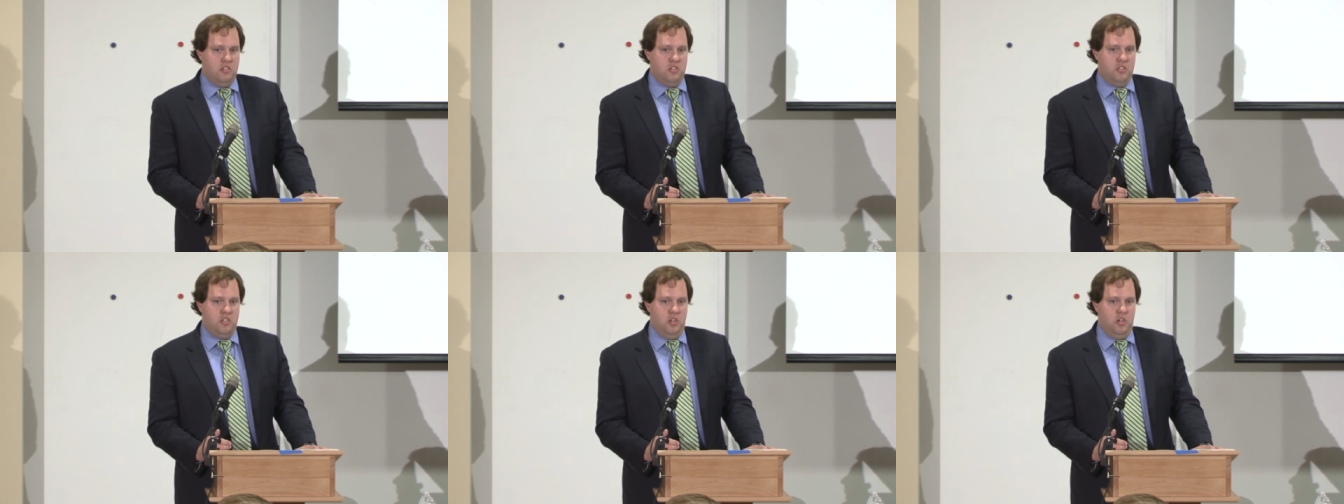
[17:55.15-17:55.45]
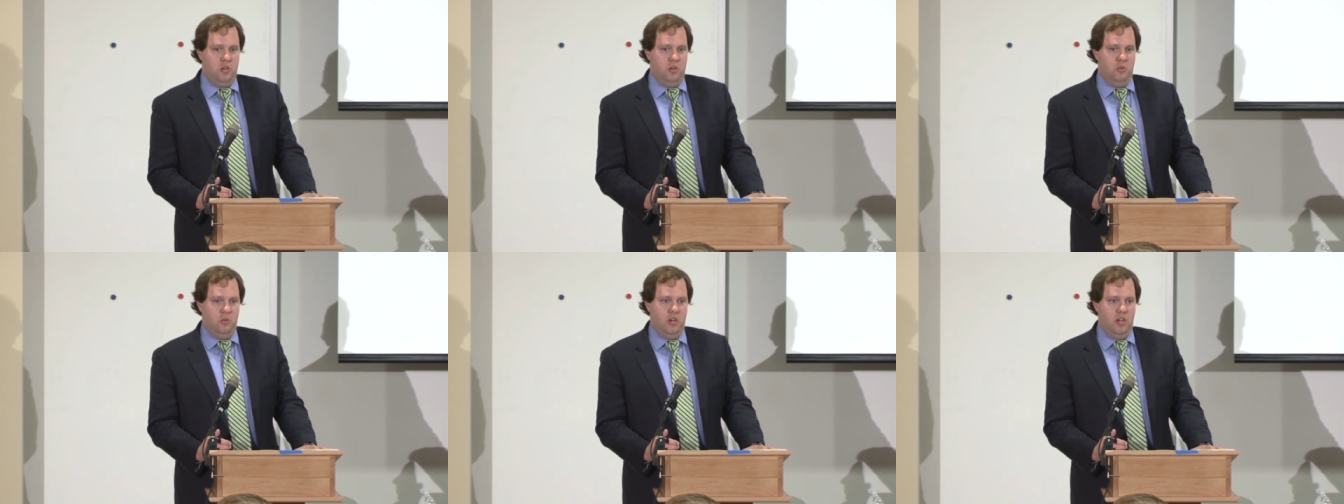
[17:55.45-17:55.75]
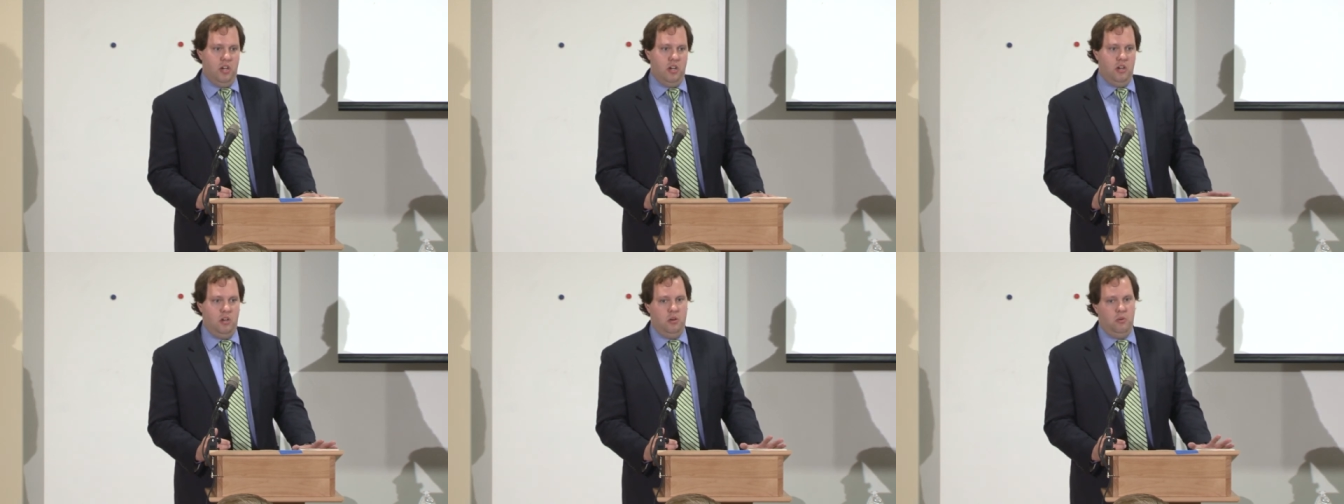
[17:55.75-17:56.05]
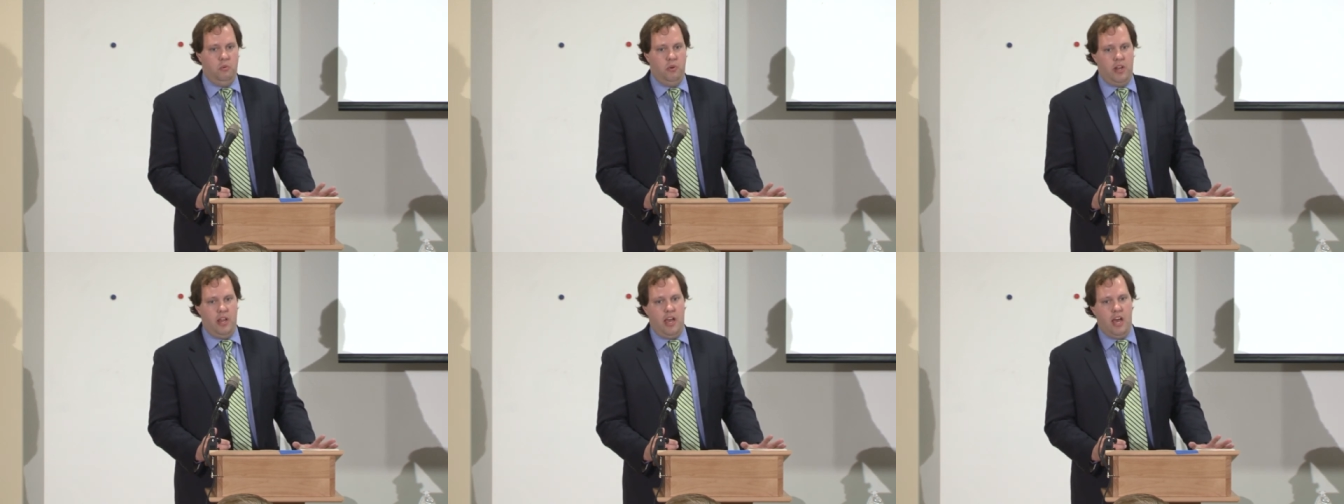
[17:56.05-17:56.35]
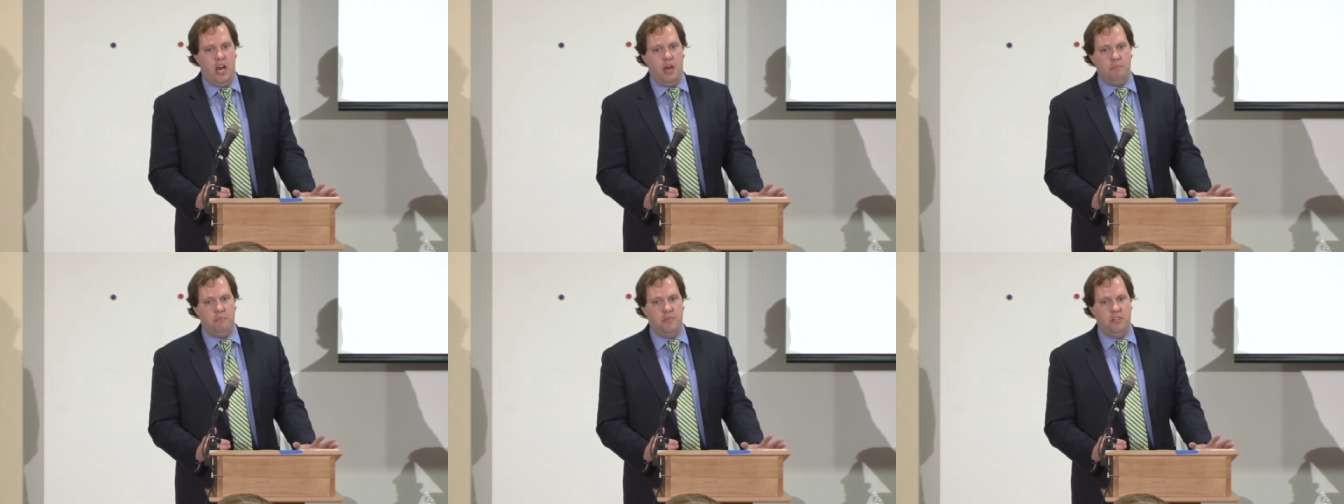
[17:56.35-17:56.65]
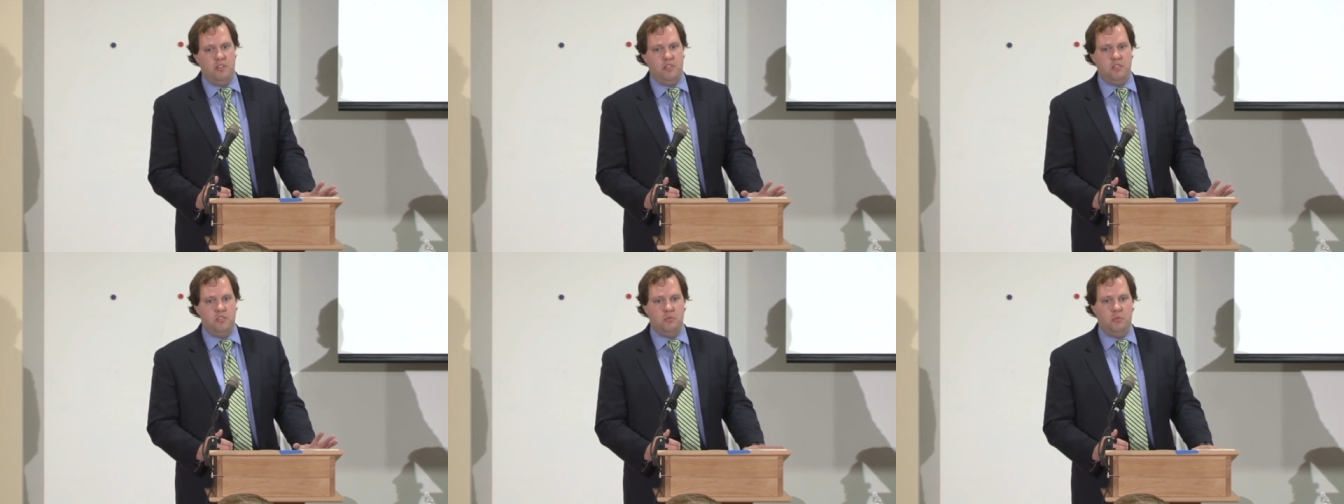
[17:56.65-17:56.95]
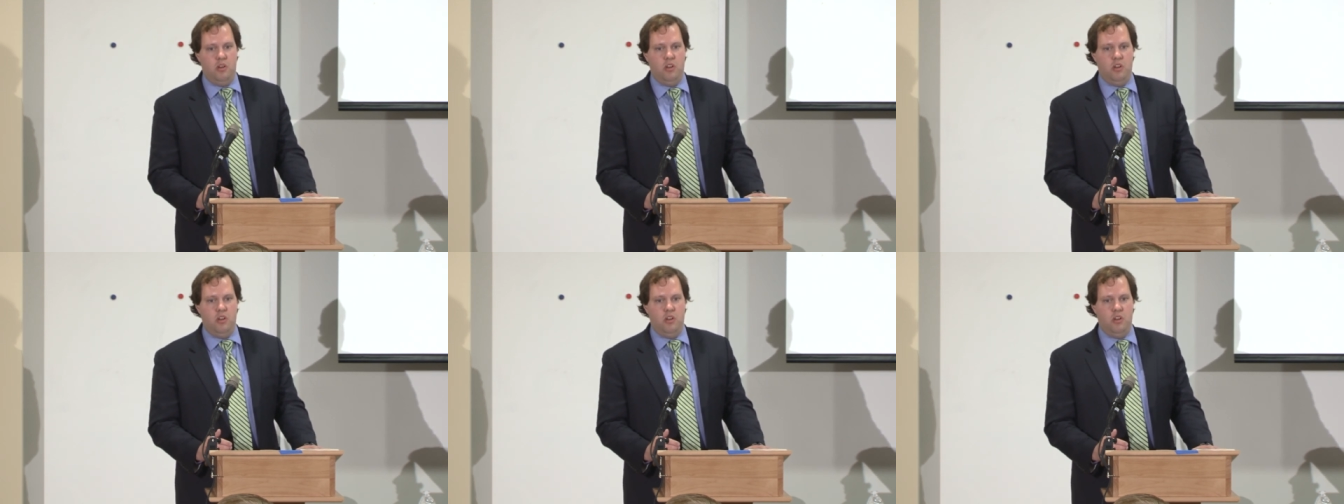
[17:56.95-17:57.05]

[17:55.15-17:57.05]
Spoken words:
So what happened?